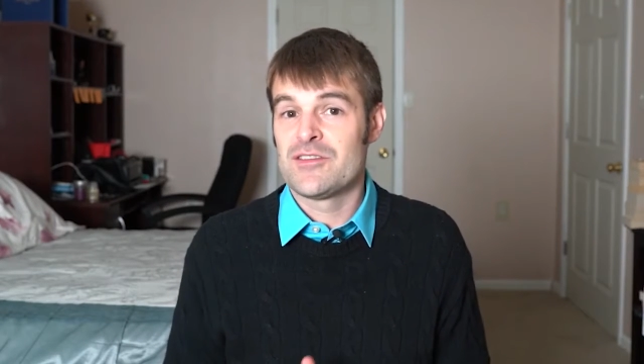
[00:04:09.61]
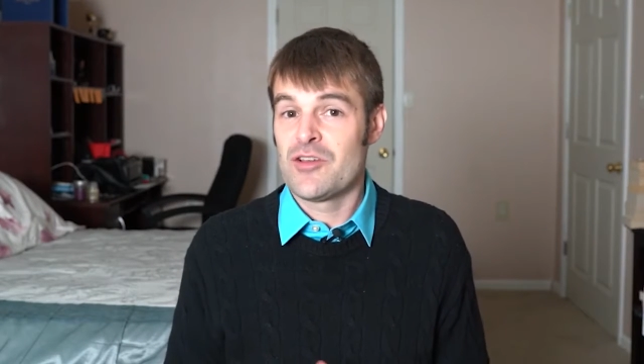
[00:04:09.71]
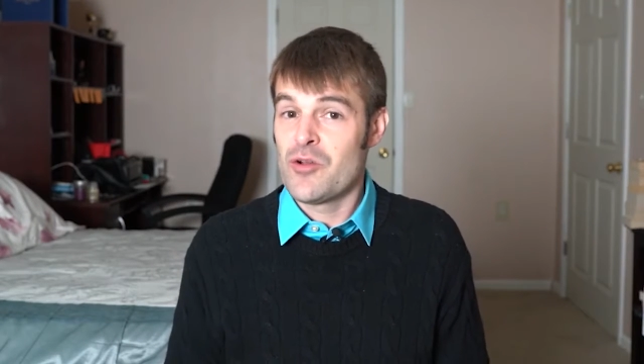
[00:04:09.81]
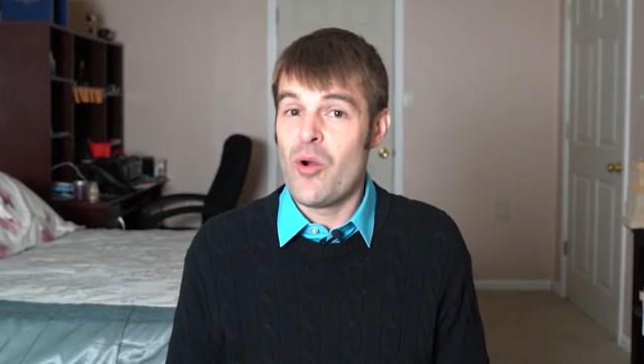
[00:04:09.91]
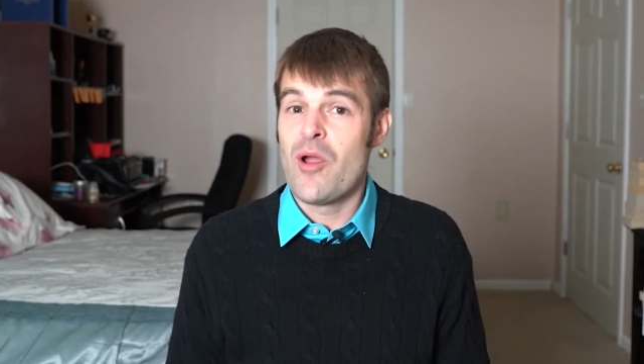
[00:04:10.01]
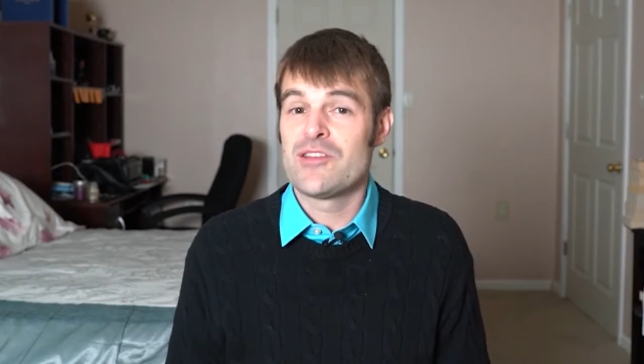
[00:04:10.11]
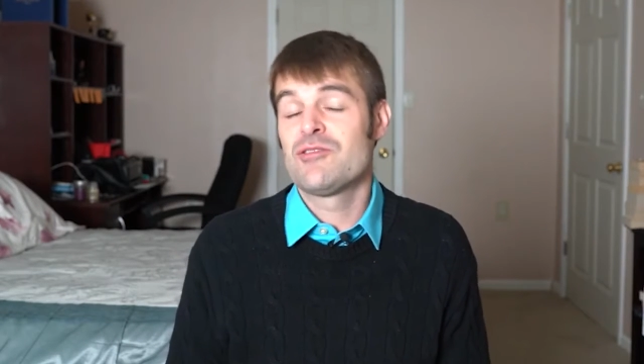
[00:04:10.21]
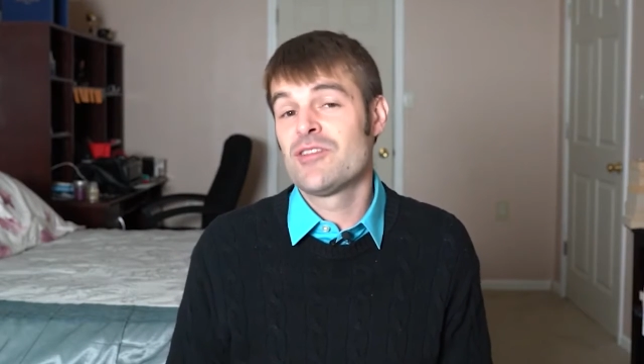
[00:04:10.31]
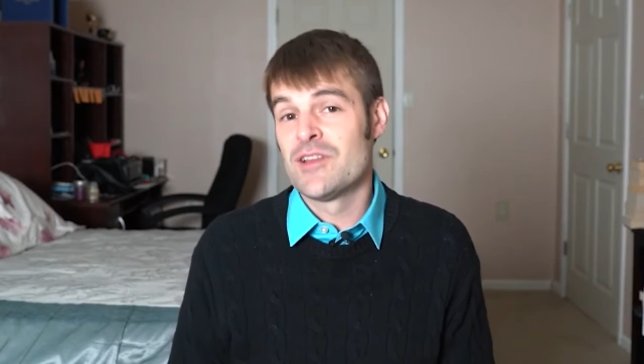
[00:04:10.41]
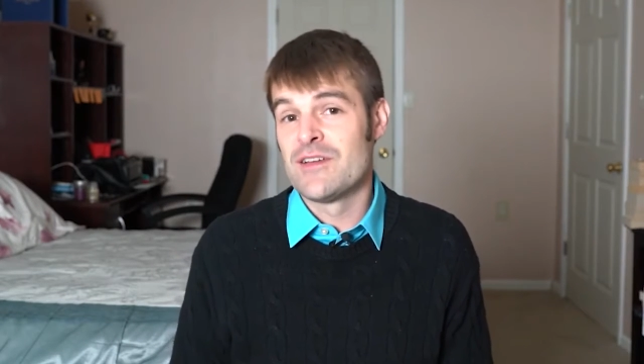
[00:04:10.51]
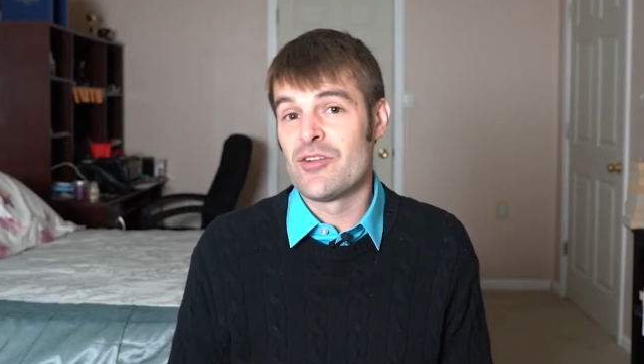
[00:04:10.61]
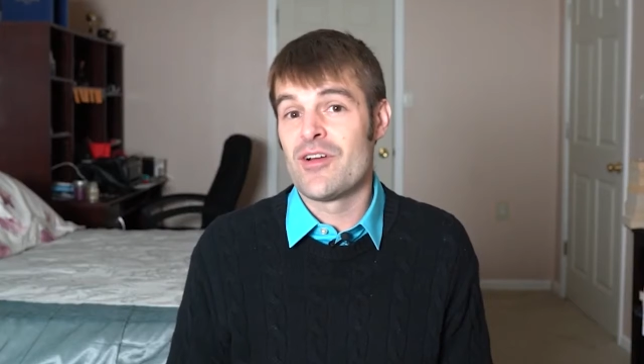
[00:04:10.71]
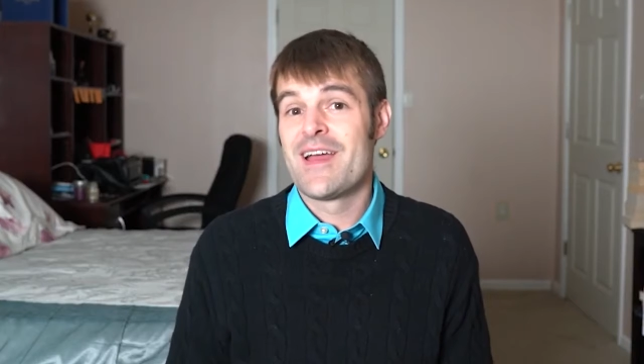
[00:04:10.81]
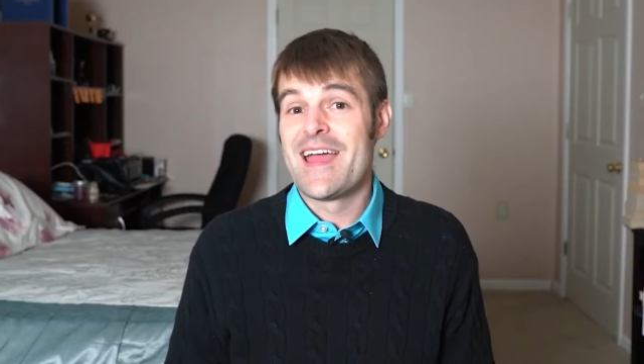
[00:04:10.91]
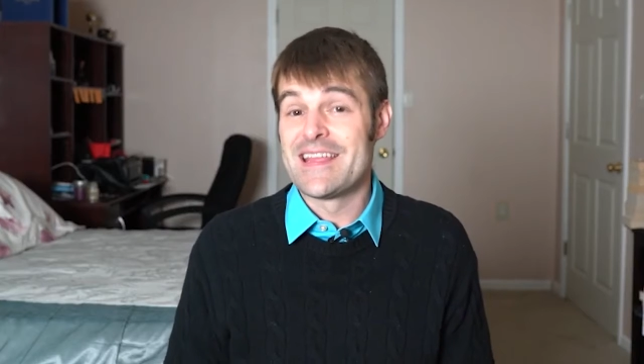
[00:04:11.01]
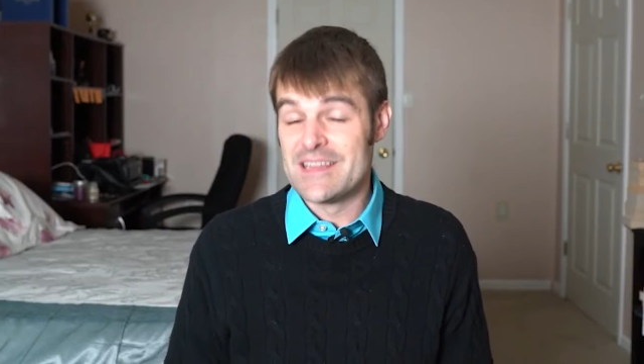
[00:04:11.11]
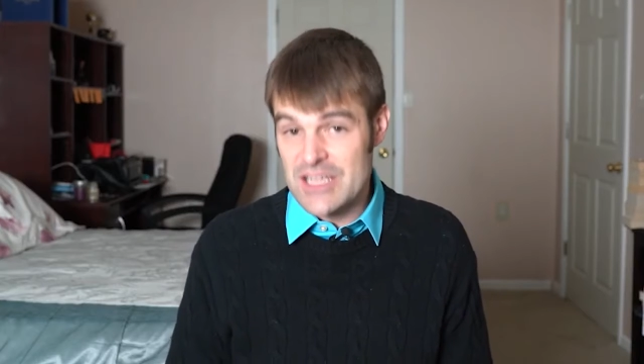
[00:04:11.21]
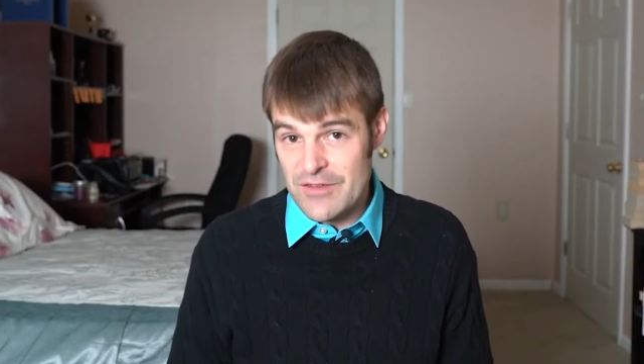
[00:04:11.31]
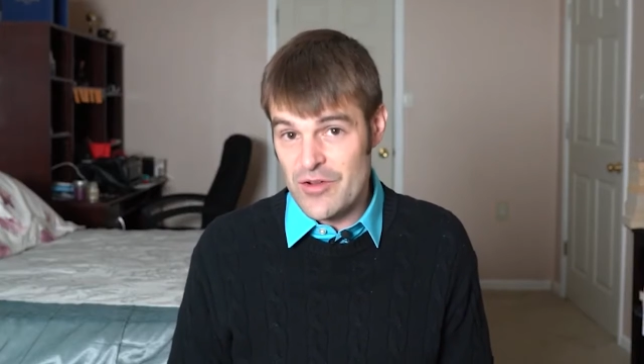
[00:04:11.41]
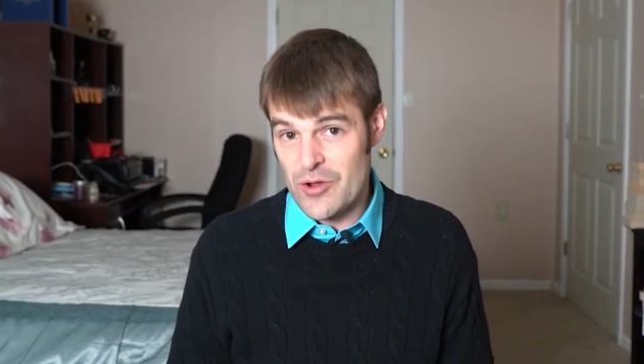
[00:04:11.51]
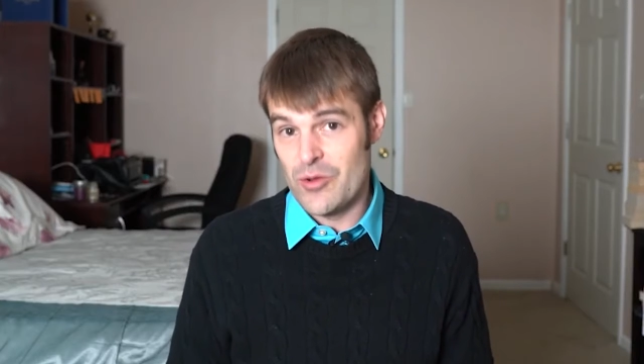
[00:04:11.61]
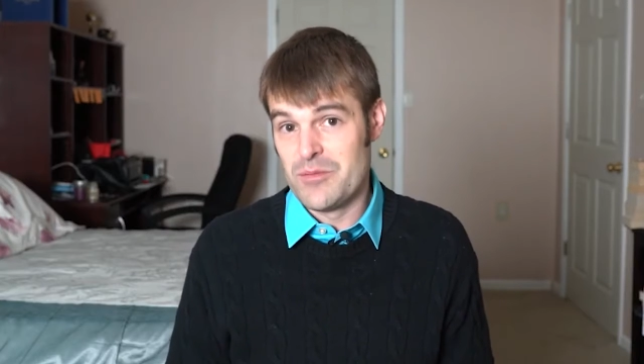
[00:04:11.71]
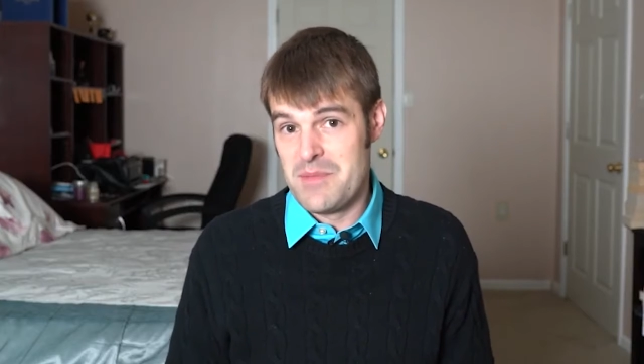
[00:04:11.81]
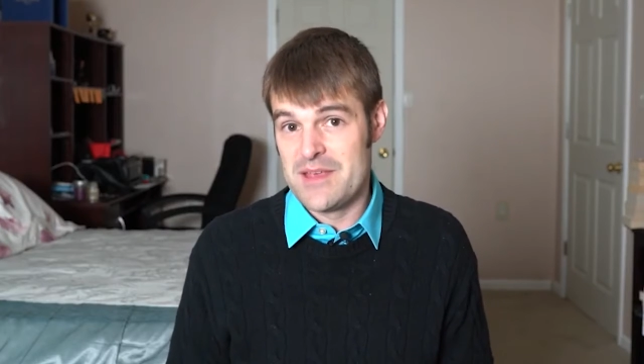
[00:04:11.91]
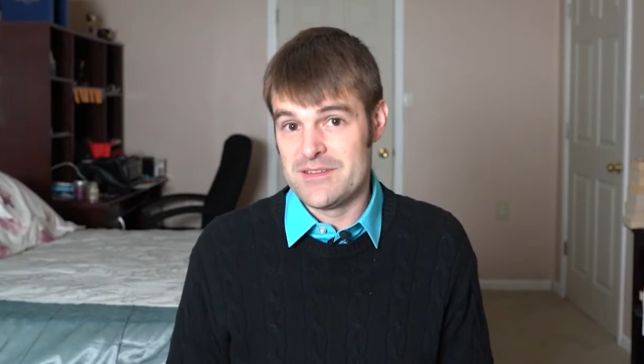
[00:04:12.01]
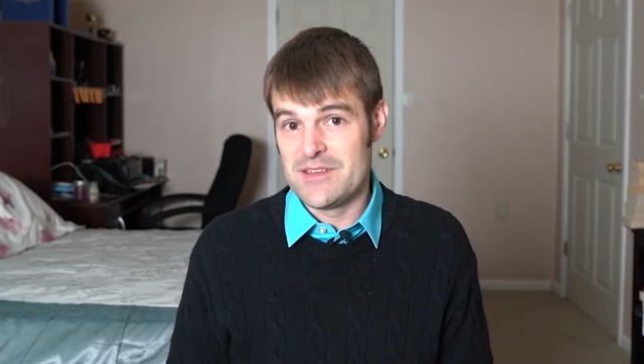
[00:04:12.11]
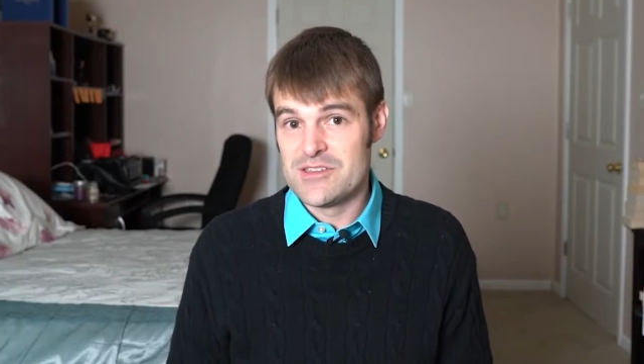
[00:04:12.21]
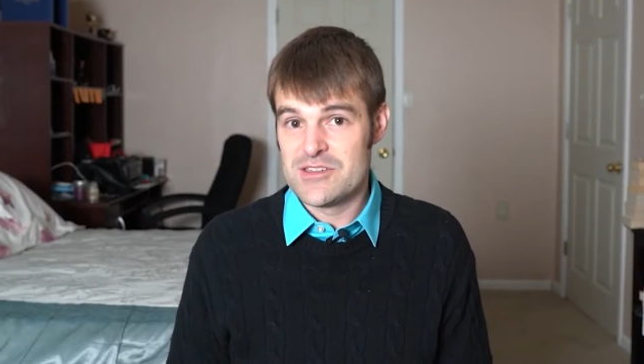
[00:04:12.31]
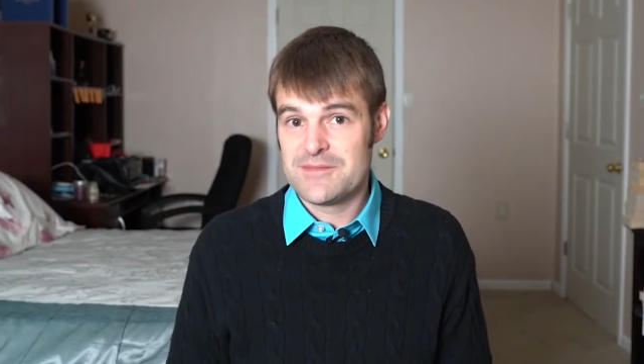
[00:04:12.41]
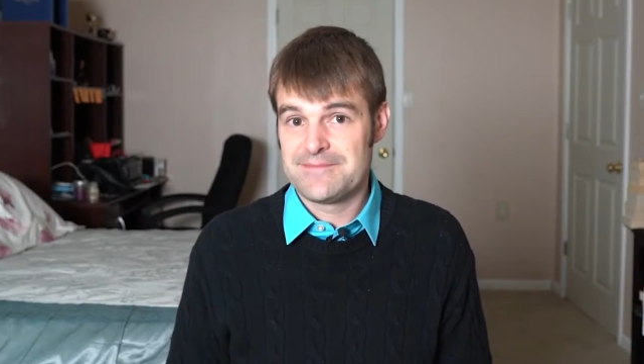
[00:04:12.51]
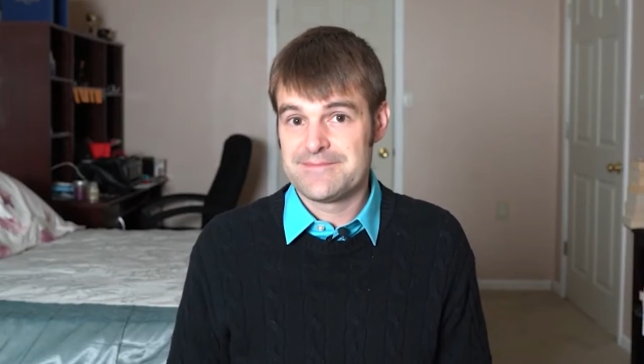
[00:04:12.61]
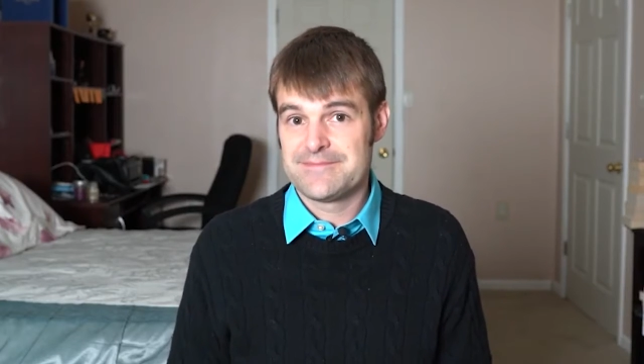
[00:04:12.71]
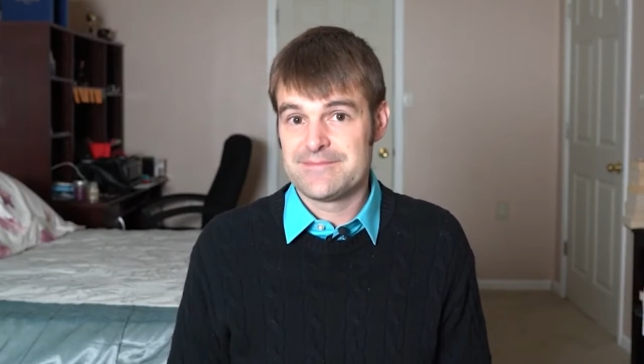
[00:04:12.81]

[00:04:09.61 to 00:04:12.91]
because they're going to deliver a difficult message.